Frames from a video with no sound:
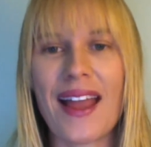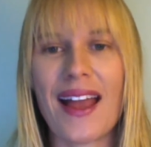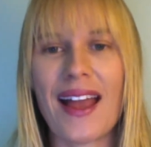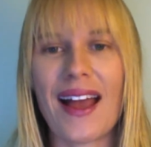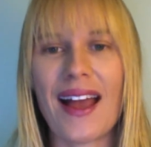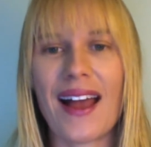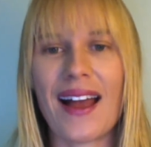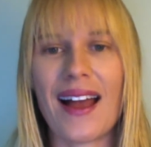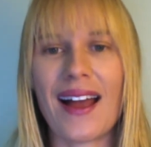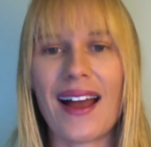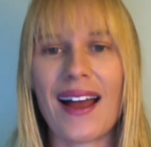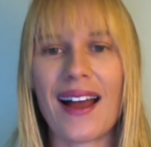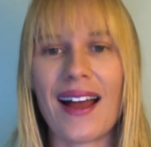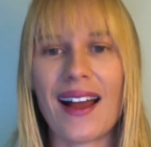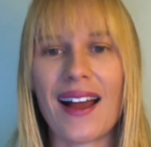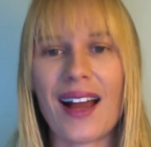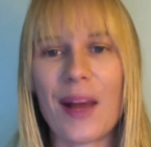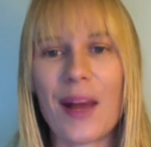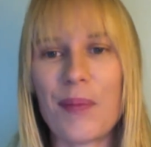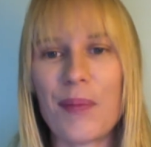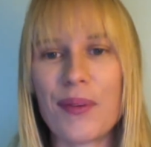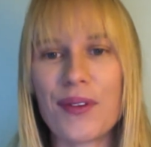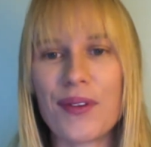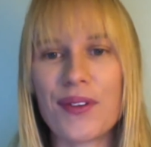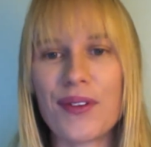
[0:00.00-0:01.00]
A
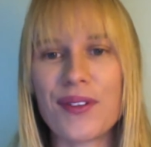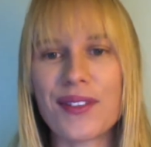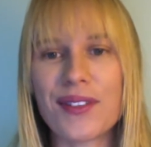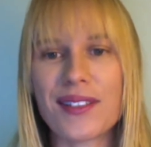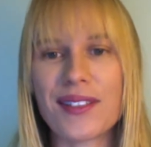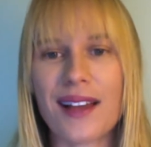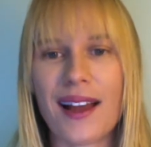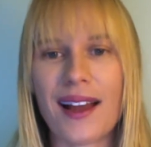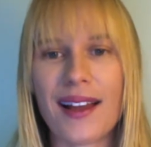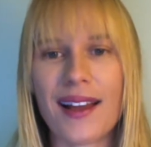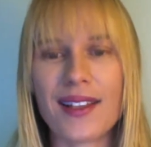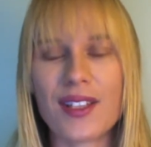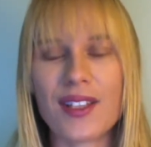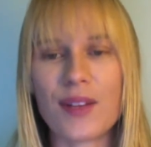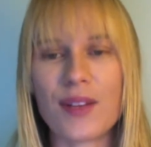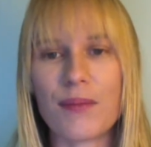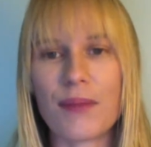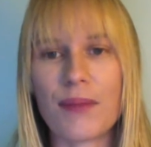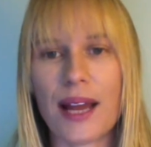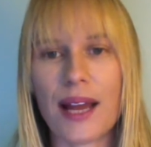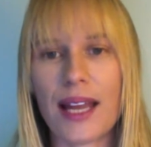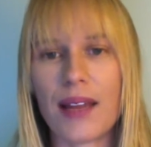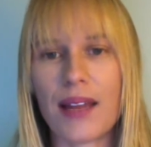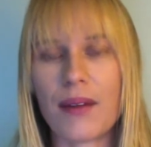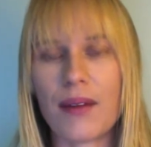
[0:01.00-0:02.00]
couple signs you
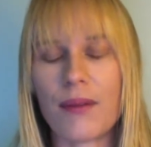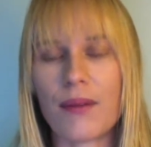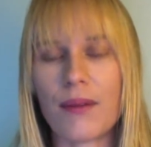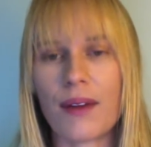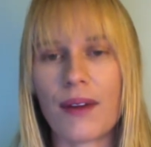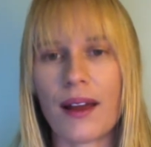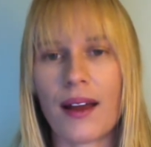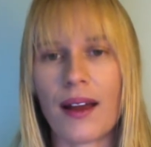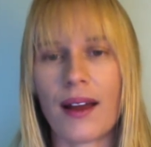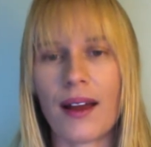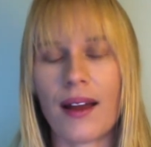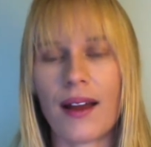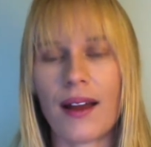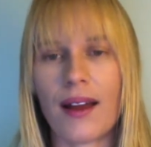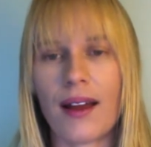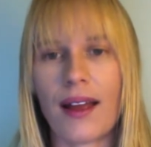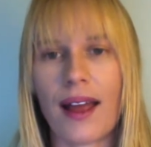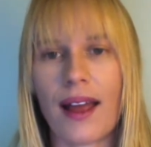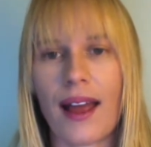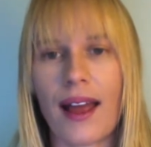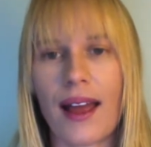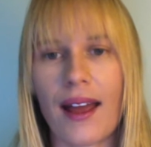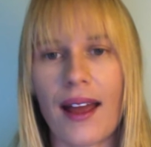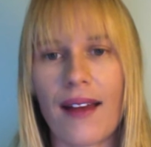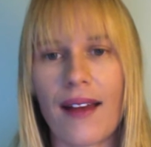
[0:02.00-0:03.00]
might
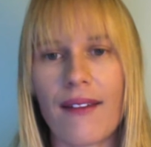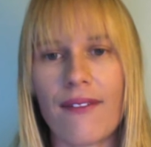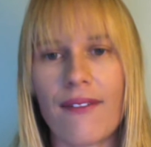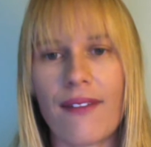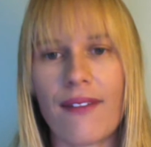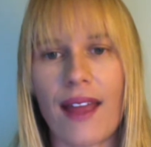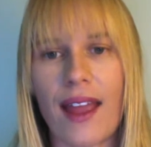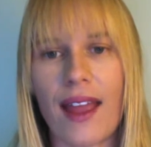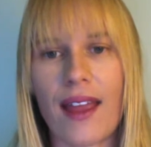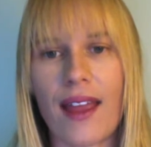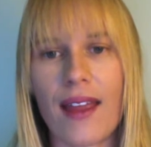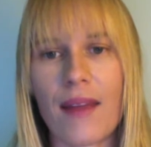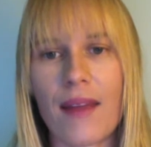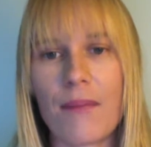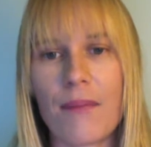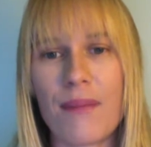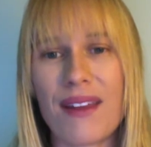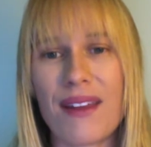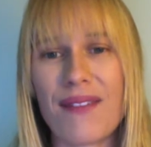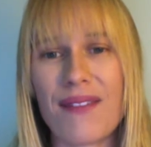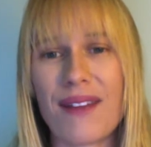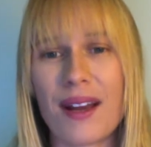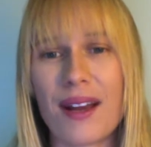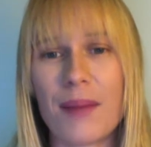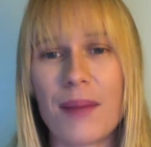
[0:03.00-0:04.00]
have a
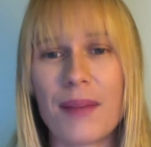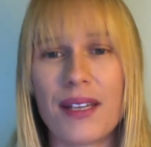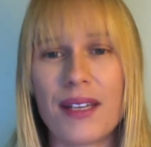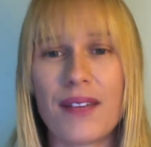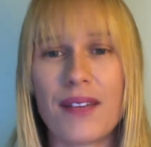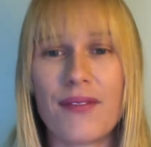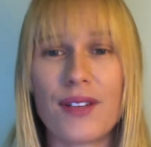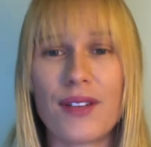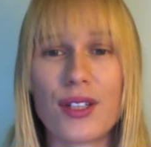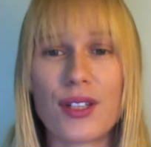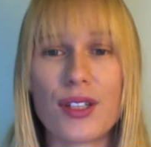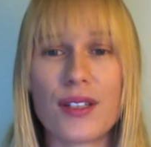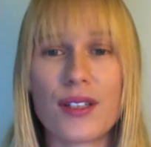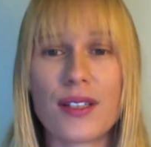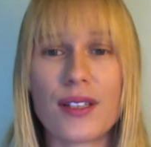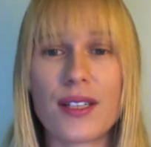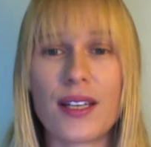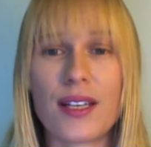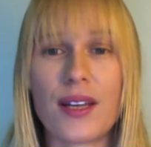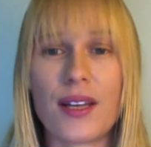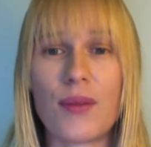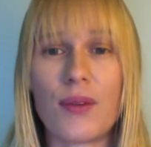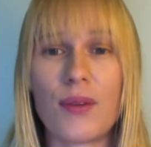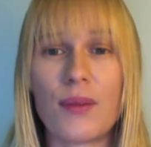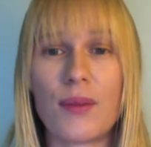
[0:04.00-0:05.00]
B vitamin
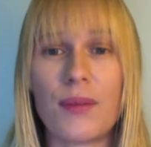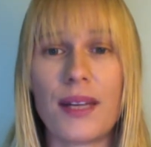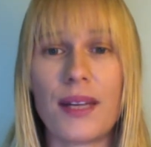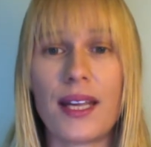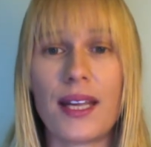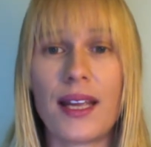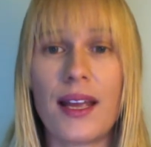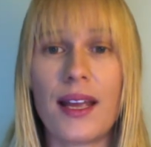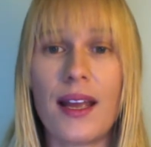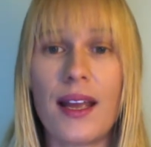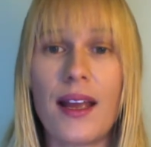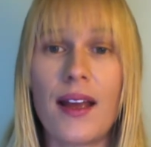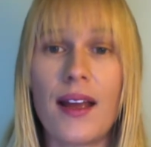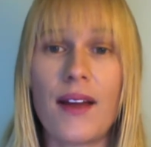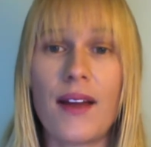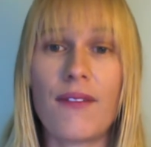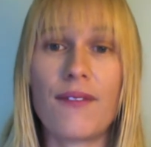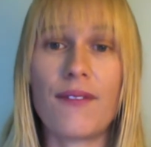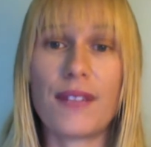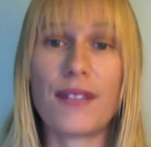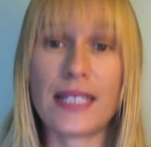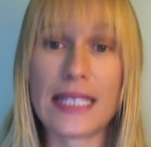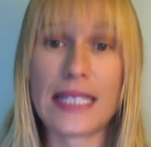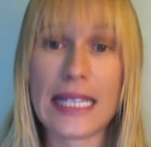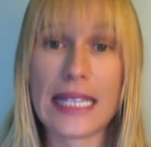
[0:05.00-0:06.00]
deficiency would be
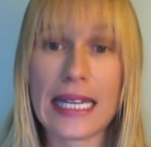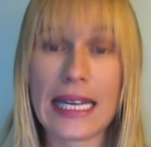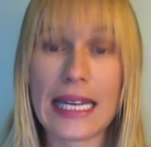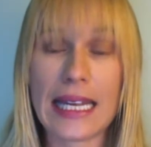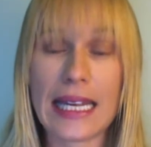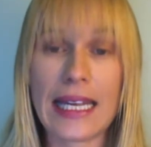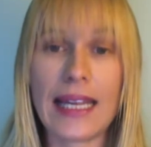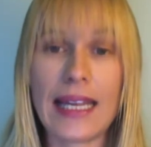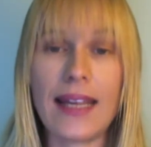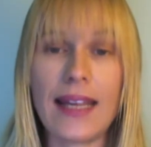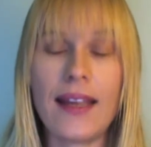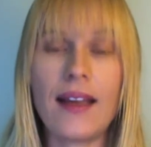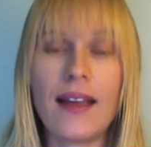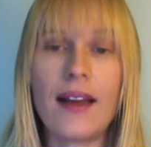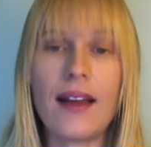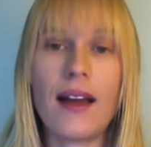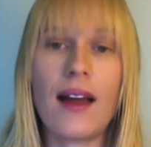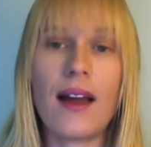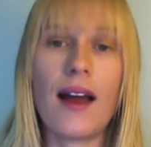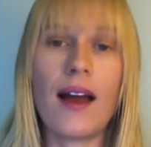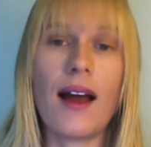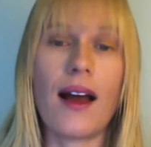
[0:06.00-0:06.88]
fatigue.